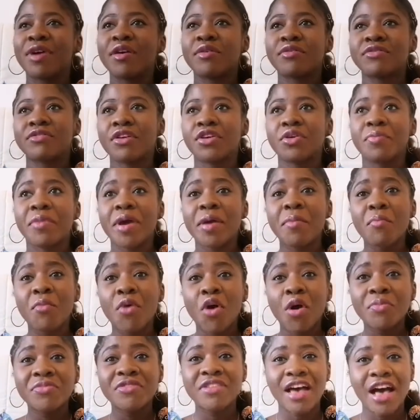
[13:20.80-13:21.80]
is my sorry my
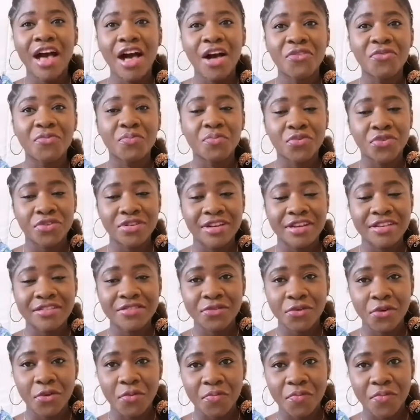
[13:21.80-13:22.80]
mom's half
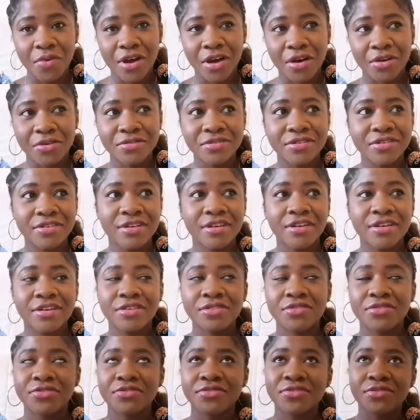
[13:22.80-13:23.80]
brother's compound.
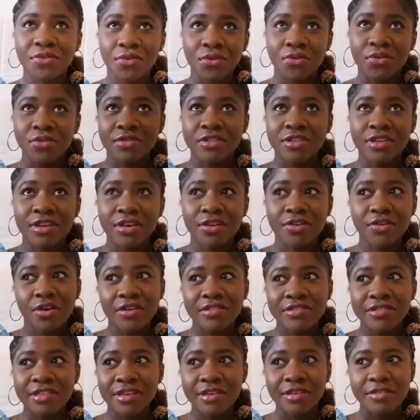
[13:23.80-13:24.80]
So the
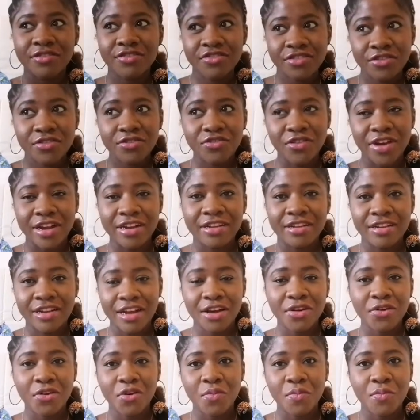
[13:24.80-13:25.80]
the children in
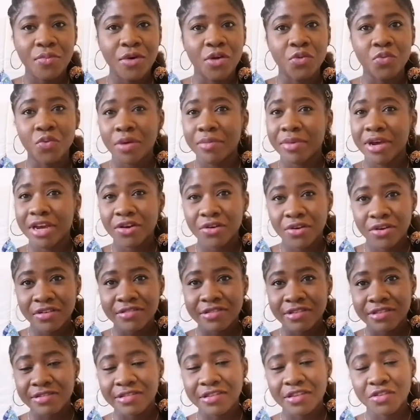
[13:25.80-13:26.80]
that compound were my
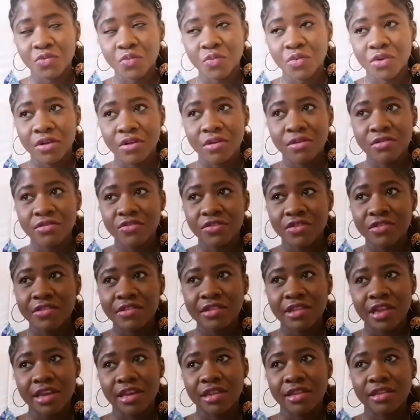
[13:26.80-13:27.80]
cousins as well,
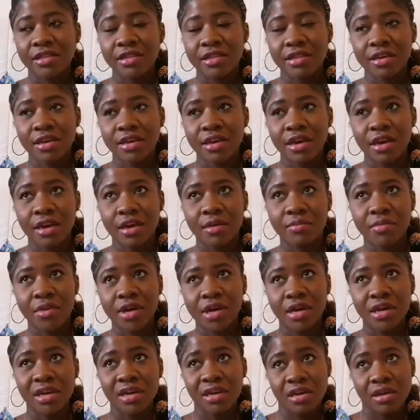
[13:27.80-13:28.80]
just like they are
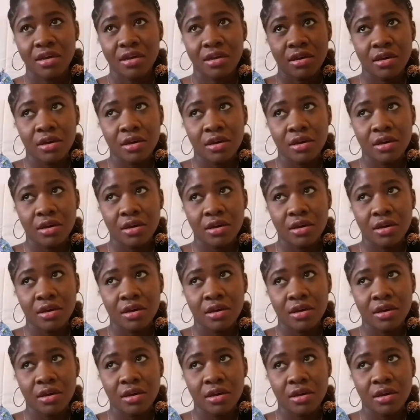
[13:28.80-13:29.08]
my